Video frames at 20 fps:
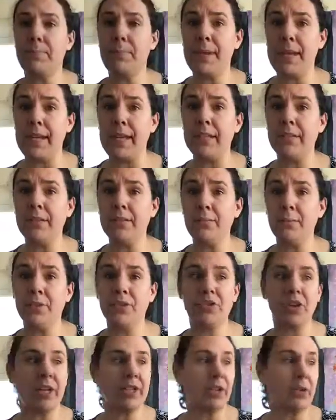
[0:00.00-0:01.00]
beads,
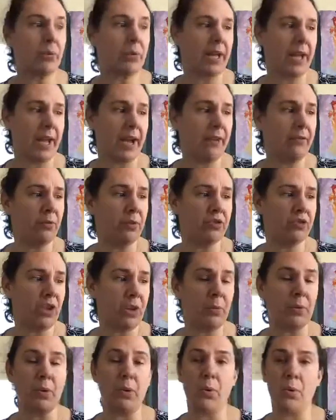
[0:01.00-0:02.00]
which I don't have, which I
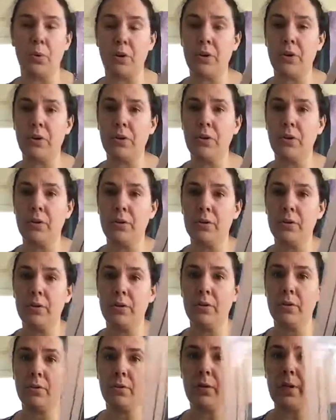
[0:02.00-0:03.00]
would order
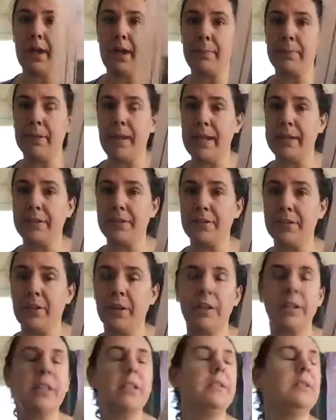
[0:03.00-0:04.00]
when I plan to
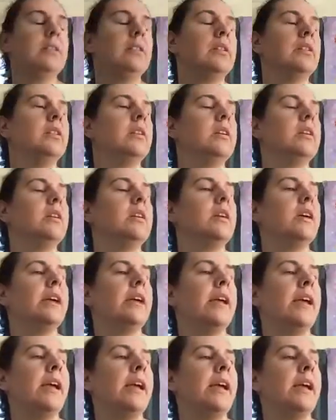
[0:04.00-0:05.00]
start it.
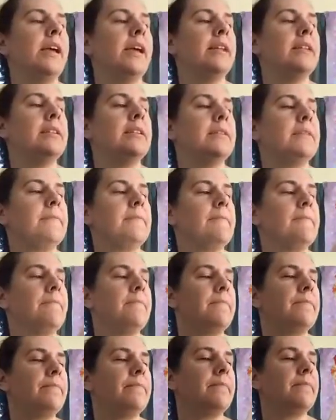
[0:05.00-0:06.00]
And
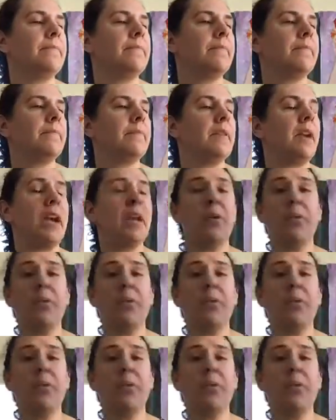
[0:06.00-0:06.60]
I